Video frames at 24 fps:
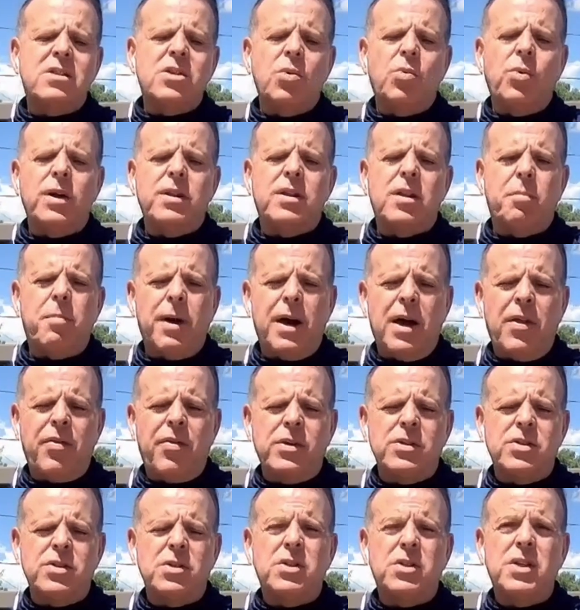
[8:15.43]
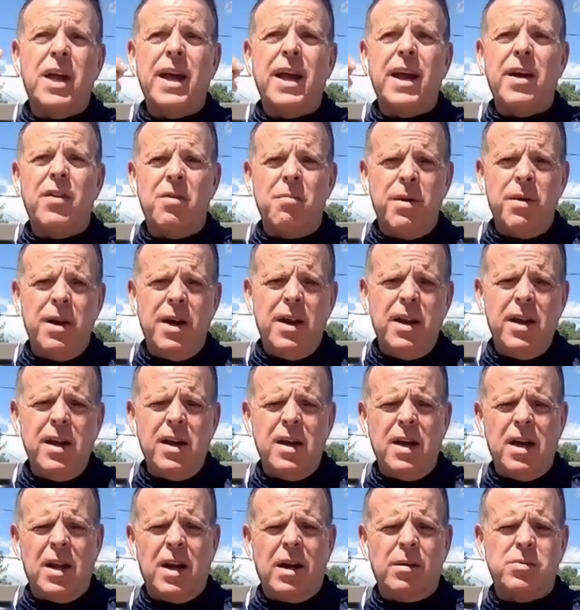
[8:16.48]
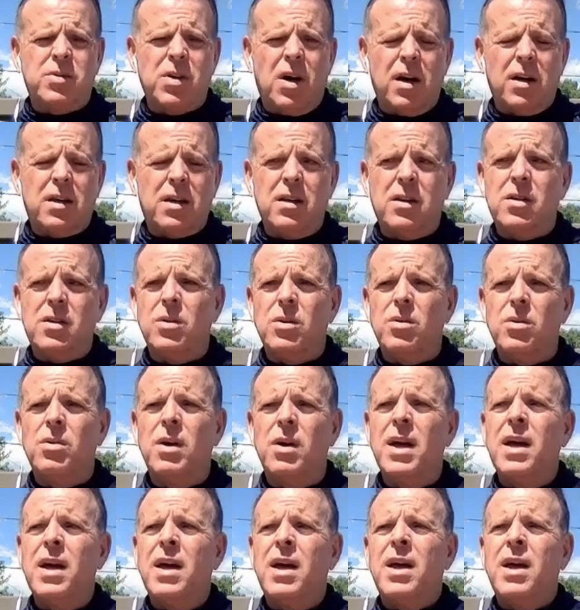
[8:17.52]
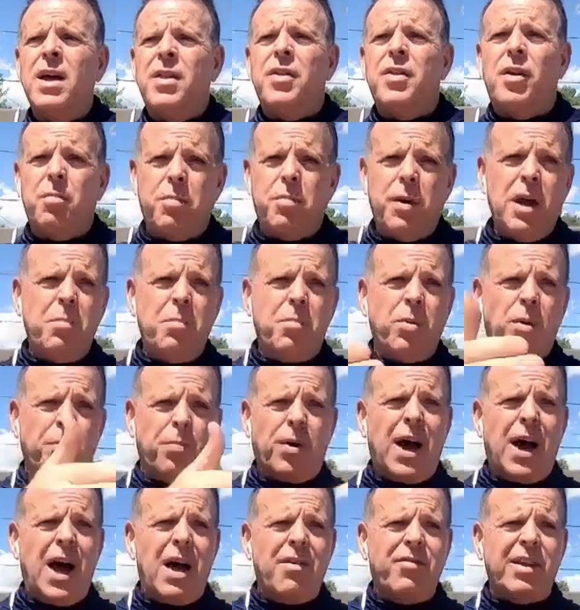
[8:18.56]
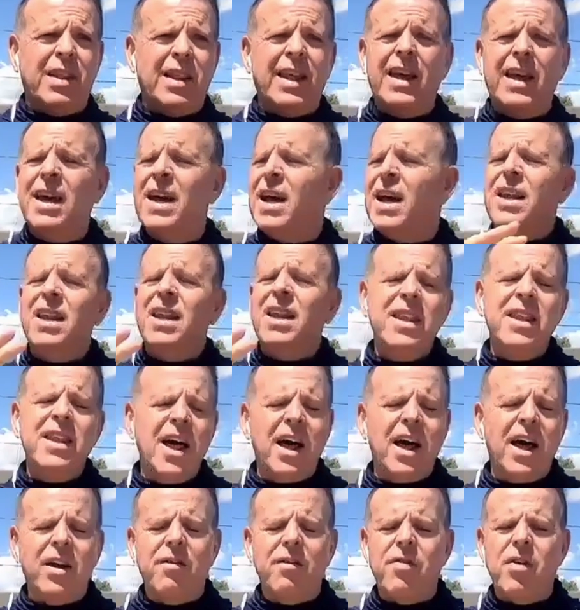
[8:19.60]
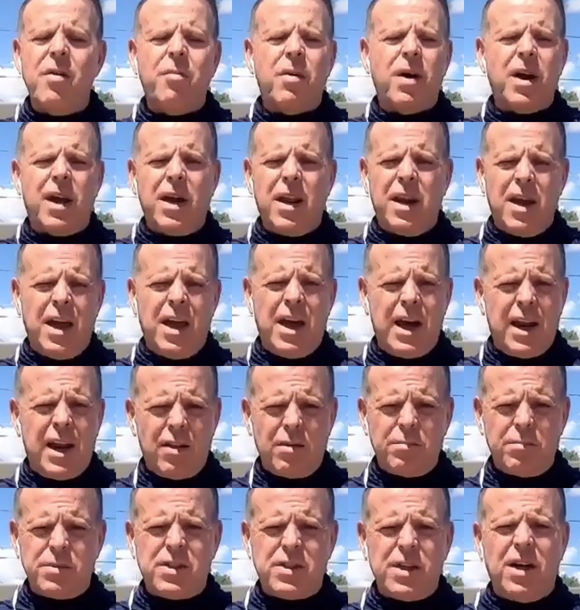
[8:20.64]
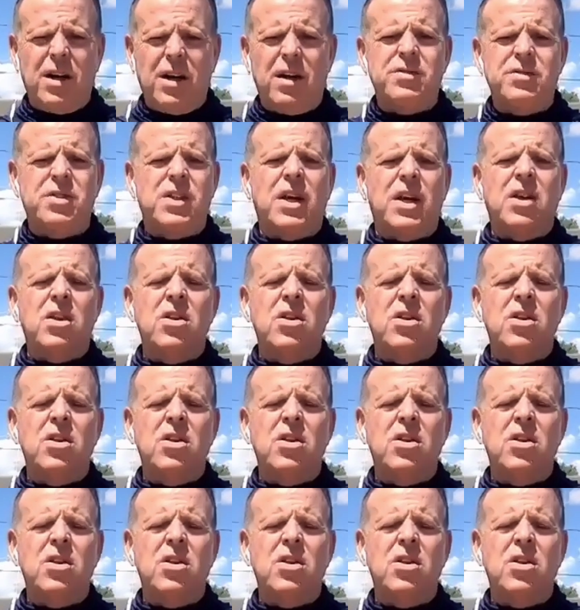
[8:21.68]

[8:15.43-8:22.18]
to what the Panthers are saying in the media, and I'm talking to their people privately, none of them are getting ahead of themselves. They